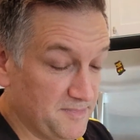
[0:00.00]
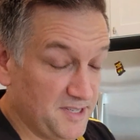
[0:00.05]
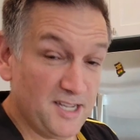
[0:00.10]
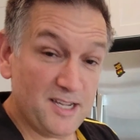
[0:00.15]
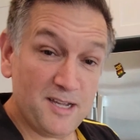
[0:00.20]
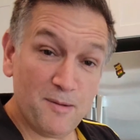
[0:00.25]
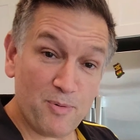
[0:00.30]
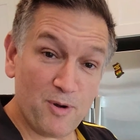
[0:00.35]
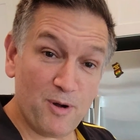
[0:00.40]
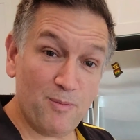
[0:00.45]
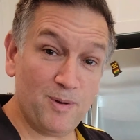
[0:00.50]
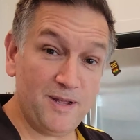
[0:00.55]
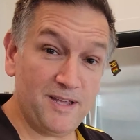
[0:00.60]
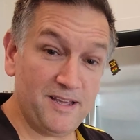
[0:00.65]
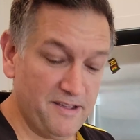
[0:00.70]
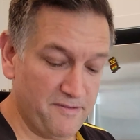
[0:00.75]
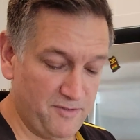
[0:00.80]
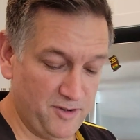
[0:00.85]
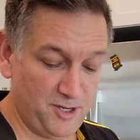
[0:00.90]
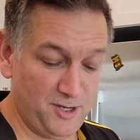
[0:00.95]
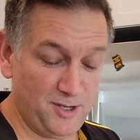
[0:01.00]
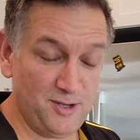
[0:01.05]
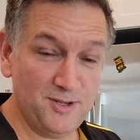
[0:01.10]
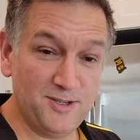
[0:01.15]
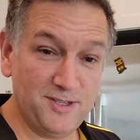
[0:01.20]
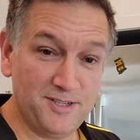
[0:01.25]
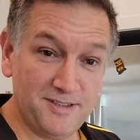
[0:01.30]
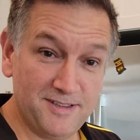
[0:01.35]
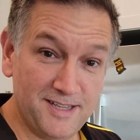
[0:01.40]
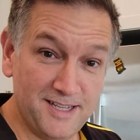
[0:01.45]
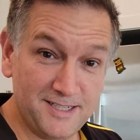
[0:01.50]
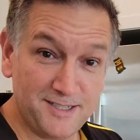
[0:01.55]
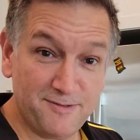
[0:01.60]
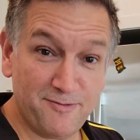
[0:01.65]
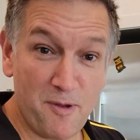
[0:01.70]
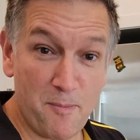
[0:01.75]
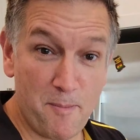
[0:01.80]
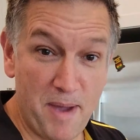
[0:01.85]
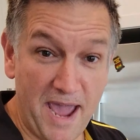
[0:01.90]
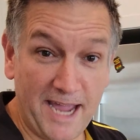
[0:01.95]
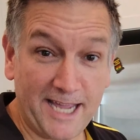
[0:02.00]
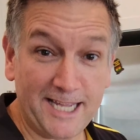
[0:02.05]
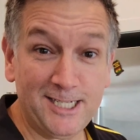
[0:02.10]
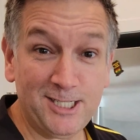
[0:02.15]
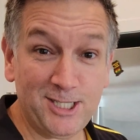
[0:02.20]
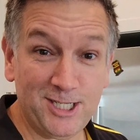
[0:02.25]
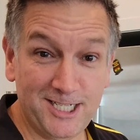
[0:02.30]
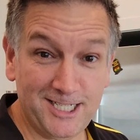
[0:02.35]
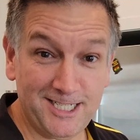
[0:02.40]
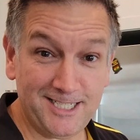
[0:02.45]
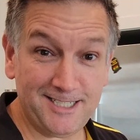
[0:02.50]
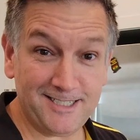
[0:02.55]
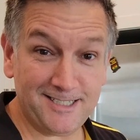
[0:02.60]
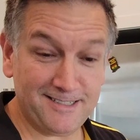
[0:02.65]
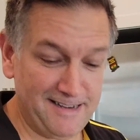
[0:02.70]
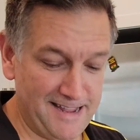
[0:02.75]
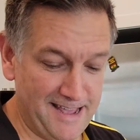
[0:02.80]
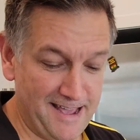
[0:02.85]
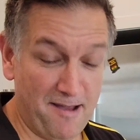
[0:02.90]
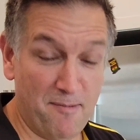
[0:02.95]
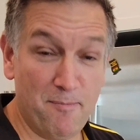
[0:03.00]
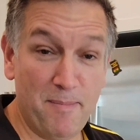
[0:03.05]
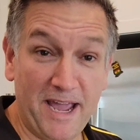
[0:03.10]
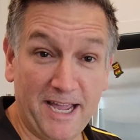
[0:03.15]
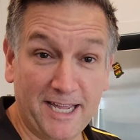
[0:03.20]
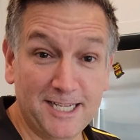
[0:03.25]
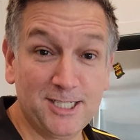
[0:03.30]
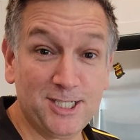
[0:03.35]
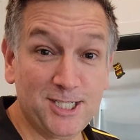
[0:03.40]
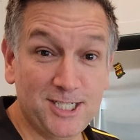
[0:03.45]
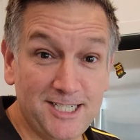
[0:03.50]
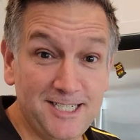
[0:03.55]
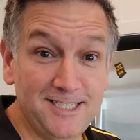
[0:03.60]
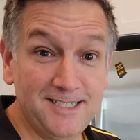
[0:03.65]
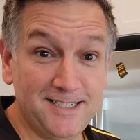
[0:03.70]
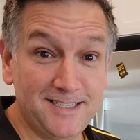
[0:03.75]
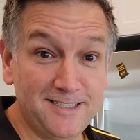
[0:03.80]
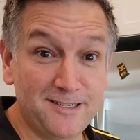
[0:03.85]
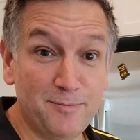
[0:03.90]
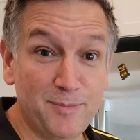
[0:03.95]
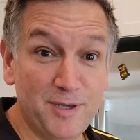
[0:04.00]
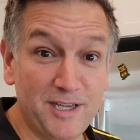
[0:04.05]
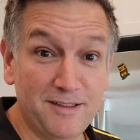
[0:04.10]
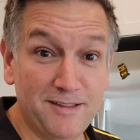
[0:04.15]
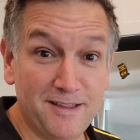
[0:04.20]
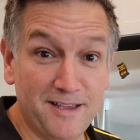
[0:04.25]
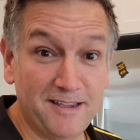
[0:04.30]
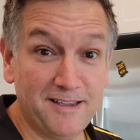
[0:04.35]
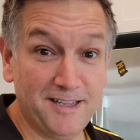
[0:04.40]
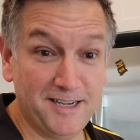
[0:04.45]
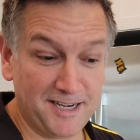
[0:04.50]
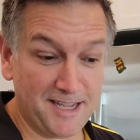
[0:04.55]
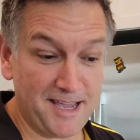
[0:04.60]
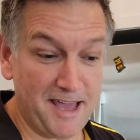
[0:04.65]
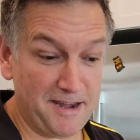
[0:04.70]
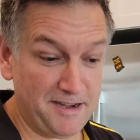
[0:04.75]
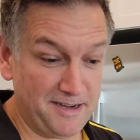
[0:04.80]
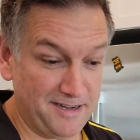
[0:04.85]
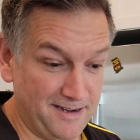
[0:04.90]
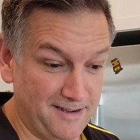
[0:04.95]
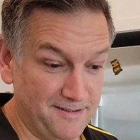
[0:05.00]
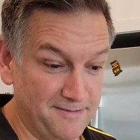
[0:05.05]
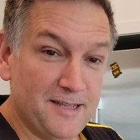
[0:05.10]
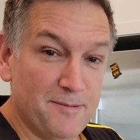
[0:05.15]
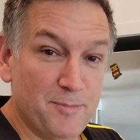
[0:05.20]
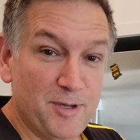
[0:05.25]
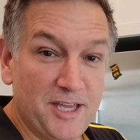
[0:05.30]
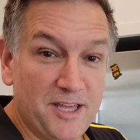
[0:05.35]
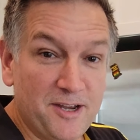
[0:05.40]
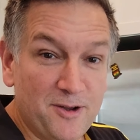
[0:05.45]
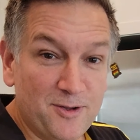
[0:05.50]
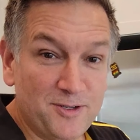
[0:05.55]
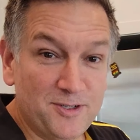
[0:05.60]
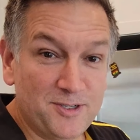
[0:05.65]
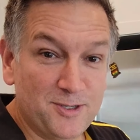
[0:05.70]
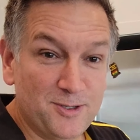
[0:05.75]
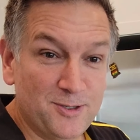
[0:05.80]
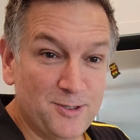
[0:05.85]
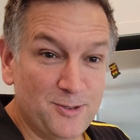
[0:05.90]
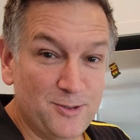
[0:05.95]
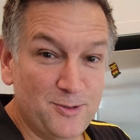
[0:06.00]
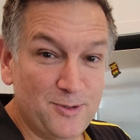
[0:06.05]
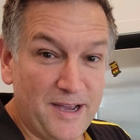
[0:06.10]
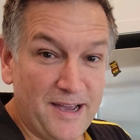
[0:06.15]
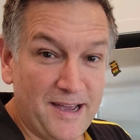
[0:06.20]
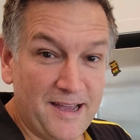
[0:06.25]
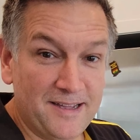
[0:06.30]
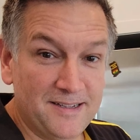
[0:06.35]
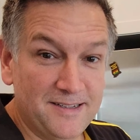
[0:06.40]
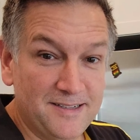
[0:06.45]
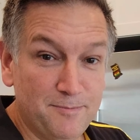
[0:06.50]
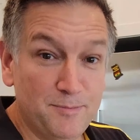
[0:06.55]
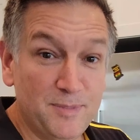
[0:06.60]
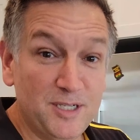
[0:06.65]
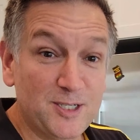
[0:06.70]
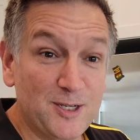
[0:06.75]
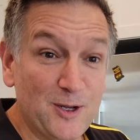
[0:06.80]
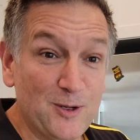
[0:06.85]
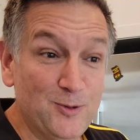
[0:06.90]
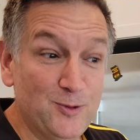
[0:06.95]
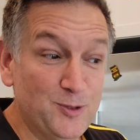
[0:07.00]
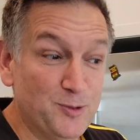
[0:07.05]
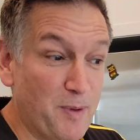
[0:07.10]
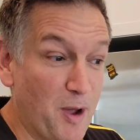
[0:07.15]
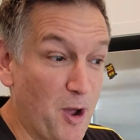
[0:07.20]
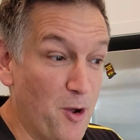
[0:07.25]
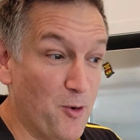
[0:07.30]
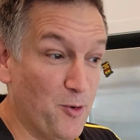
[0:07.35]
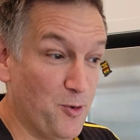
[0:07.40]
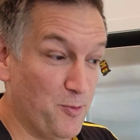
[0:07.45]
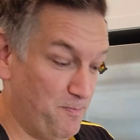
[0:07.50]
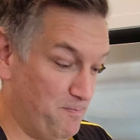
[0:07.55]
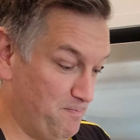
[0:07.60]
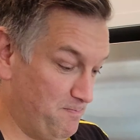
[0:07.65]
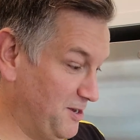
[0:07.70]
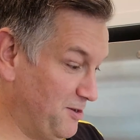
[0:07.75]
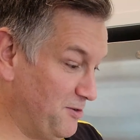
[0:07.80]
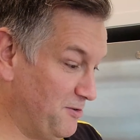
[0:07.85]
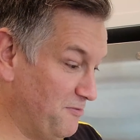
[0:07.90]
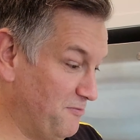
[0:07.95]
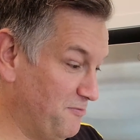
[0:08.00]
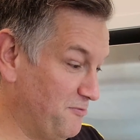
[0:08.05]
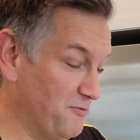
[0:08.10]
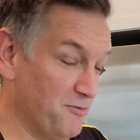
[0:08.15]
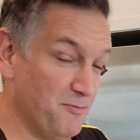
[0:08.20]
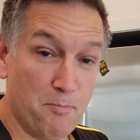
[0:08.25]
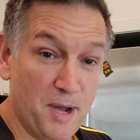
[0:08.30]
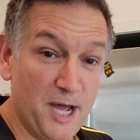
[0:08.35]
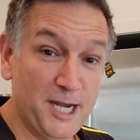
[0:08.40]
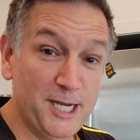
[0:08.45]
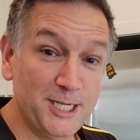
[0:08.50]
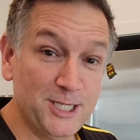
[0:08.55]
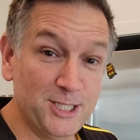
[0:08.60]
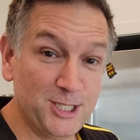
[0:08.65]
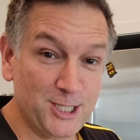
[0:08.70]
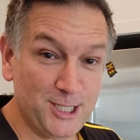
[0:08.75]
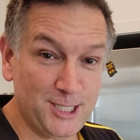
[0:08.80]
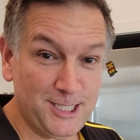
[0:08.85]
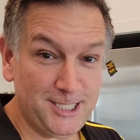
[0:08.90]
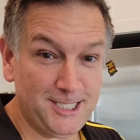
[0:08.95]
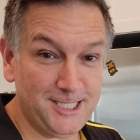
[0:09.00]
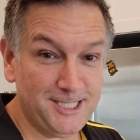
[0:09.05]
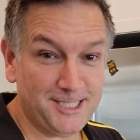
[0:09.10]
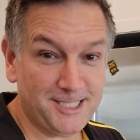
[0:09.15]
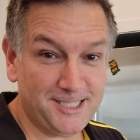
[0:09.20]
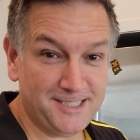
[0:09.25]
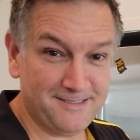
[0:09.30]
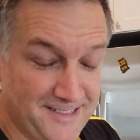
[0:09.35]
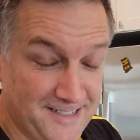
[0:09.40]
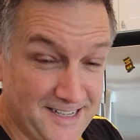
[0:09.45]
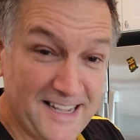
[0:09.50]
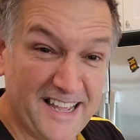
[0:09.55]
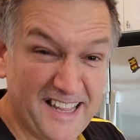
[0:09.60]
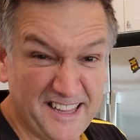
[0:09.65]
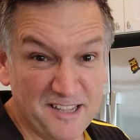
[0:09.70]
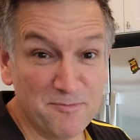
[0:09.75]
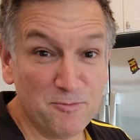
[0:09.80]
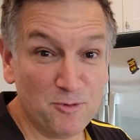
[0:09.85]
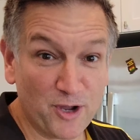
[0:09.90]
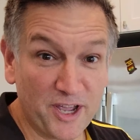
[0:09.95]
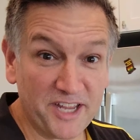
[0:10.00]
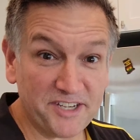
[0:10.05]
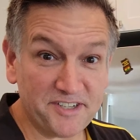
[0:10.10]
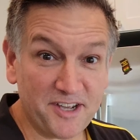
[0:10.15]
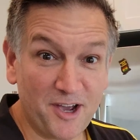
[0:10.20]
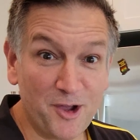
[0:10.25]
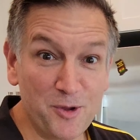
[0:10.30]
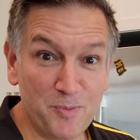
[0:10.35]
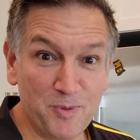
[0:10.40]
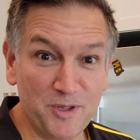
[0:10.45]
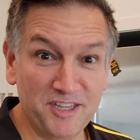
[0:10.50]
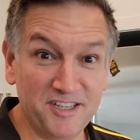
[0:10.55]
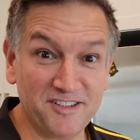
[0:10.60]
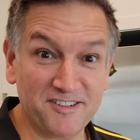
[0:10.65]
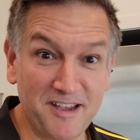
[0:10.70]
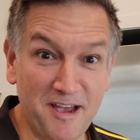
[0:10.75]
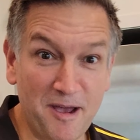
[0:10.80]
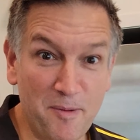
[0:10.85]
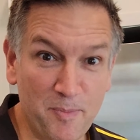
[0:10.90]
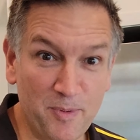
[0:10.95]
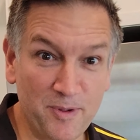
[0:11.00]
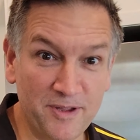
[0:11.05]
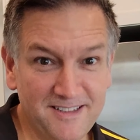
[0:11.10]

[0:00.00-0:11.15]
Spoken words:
You could probably even use this for mac and cheese. Now, mac and cheese is a big thing in Canada. Let me get on to Miss Lou's poem of Bun and Cheese, and then we'll get to open this up.